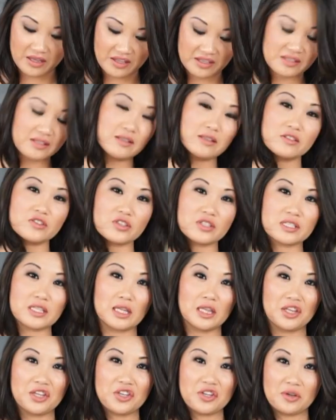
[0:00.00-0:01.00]
This is just a
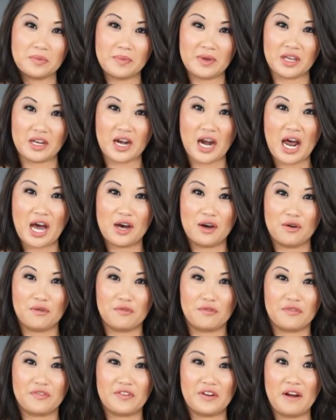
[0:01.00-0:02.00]
little bit of